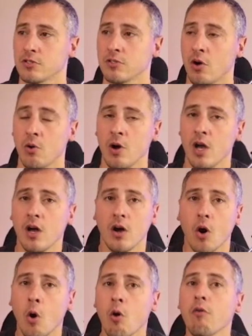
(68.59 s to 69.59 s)
So
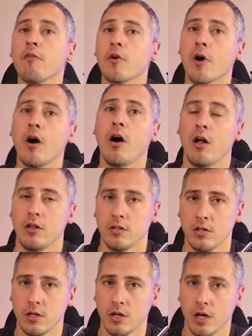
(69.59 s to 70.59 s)
overall,
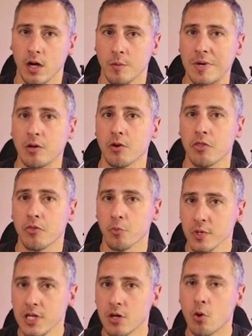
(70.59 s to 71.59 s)
about
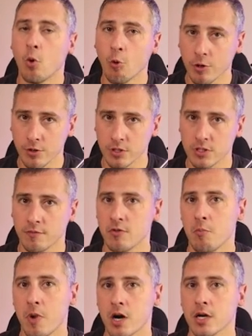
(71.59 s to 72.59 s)
three quarters of the
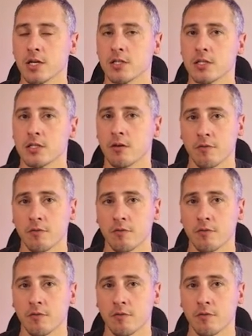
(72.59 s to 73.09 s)
markets